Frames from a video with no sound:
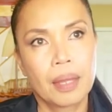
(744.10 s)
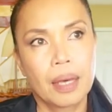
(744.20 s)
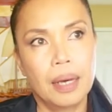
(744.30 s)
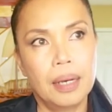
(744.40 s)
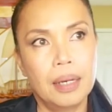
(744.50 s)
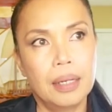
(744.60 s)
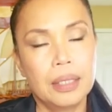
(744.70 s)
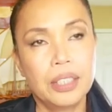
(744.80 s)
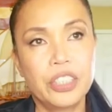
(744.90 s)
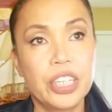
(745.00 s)
I
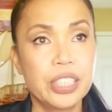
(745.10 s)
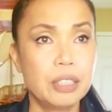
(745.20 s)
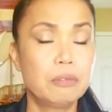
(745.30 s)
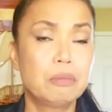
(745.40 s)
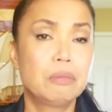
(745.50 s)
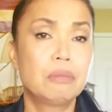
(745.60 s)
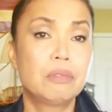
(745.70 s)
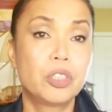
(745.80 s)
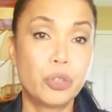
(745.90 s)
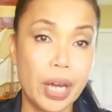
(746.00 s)
started
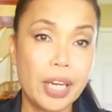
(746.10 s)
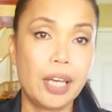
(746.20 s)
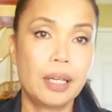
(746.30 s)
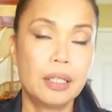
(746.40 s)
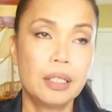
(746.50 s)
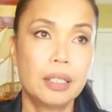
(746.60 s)
training